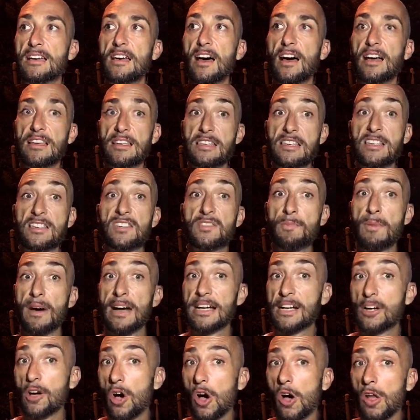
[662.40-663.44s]
is my
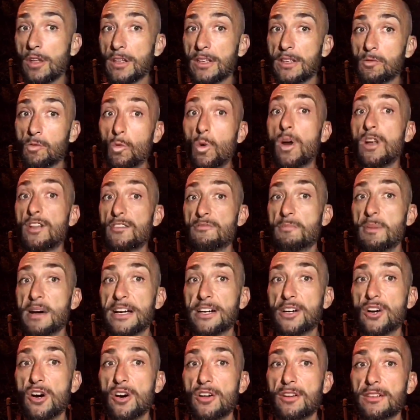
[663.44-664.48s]
calling, one of my
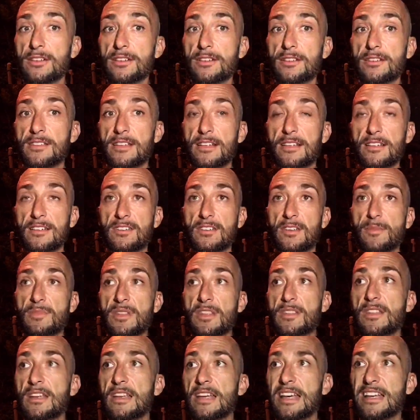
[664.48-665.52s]
callings, and it's something
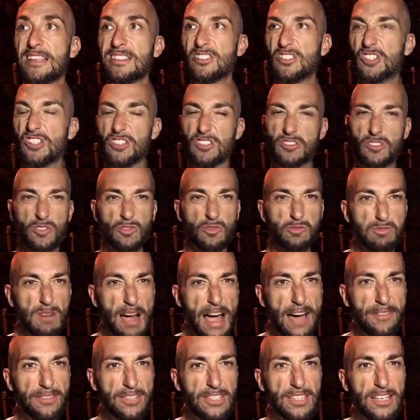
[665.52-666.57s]
that has just
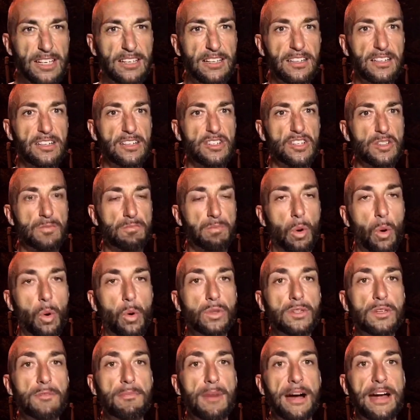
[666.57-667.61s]
gravitated and just pulled
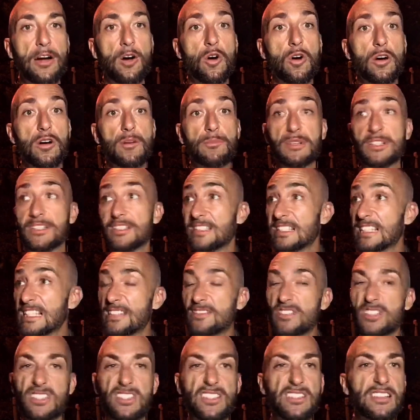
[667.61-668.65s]
at my heart, because
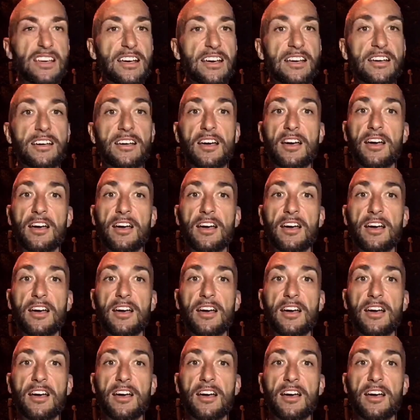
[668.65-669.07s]
even today,